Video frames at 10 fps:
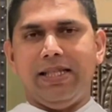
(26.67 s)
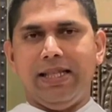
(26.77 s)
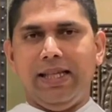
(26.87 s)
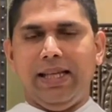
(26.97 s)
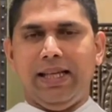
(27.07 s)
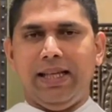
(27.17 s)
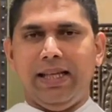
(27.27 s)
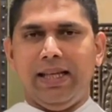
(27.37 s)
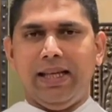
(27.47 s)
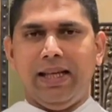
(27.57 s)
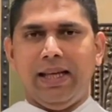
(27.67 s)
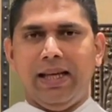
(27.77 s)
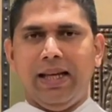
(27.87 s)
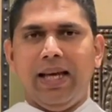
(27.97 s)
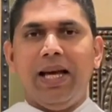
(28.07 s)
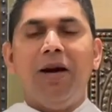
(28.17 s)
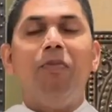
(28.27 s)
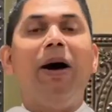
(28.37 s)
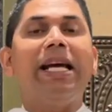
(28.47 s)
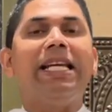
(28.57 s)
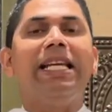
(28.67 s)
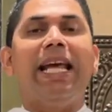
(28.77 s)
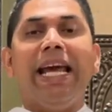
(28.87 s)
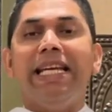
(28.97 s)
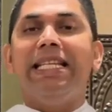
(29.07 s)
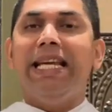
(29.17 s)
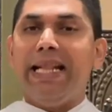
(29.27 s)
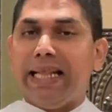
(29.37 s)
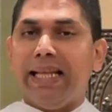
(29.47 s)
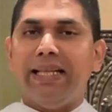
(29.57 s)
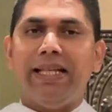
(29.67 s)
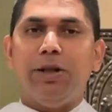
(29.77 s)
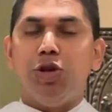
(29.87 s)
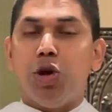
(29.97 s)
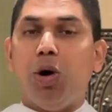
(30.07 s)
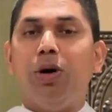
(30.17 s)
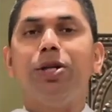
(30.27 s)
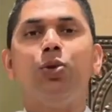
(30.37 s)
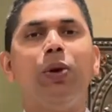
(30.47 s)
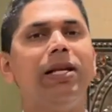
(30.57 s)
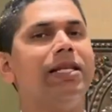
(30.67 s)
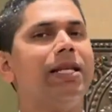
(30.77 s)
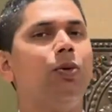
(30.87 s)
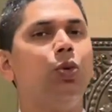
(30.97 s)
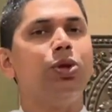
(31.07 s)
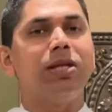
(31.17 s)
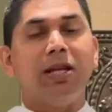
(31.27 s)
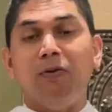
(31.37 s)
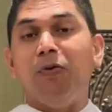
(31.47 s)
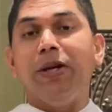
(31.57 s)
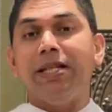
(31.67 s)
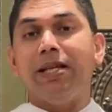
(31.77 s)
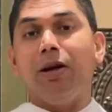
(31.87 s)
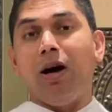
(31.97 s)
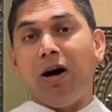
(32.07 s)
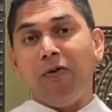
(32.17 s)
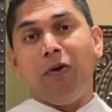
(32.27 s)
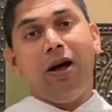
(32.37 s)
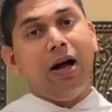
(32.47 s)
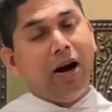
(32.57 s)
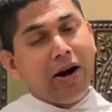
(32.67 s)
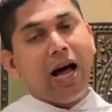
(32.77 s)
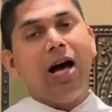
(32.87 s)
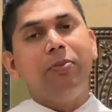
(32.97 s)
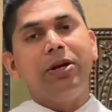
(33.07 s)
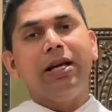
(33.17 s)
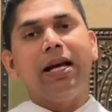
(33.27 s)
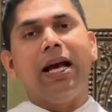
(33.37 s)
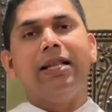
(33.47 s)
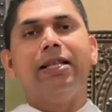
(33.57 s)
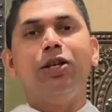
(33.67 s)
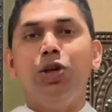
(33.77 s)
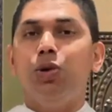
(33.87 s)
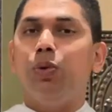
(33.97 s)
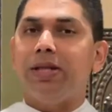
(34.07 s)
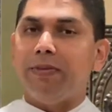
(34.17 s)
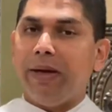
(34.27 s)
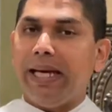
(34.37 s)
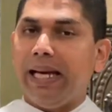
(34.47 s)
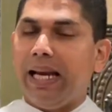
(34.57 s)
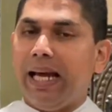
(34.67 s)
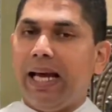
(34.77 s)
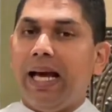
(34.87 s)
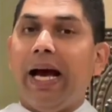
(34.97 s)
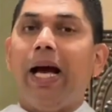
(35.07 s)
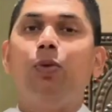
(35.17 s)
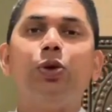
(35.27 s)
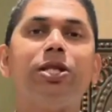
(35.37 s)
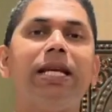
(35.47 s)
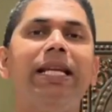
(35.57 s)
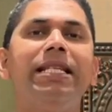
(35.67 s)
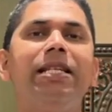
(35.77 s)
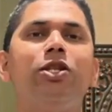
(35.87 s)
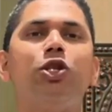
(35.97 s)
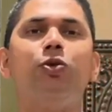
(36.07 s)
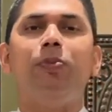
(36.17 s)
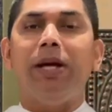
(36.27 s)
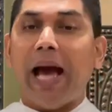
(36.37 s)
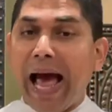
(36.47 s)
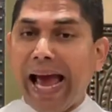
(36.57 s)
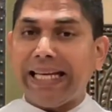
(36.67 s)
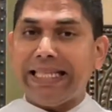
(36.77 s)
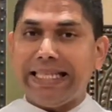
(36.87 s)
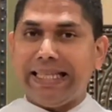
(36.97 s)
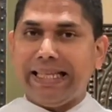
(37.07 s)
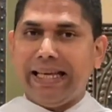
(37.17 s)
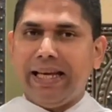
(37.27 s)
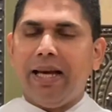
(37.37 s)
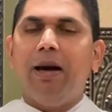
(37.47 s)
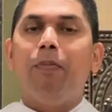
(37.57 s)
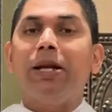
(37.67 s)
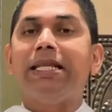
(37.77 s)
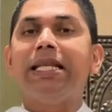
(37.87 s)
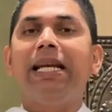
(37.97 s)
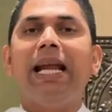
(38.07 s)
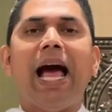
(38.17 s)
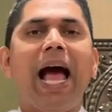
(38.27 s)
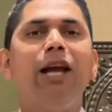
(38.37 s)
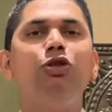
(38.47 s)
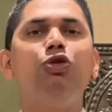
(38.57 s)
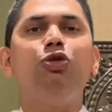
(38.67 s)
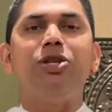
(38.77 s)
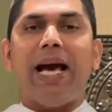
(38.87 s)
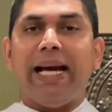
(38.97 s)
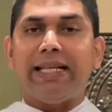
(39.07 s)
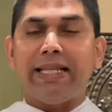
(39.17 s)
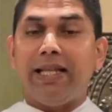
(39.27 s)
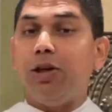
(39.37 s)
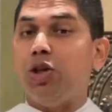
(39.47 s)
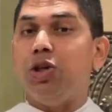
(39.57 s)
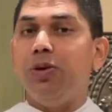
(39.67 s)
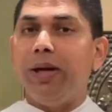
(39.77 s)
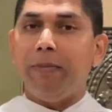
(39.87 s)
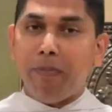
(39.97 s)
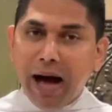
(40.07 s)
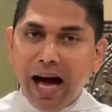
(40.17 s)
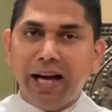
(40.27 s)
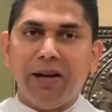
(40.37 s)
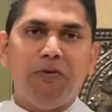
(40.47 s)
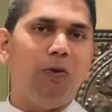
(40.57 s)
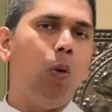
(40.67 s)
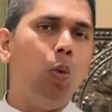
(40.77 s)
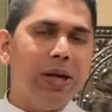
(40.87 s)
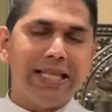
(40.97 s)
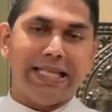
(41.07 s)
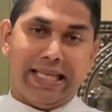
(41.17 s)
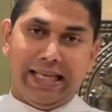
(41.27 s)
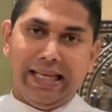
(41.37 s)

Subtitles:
today. Back in 1830, George Wilson was convicted of robbing the U.S. mail and was sentenced to be hanged. President Andrew Jackson issued a pardon for Wilson,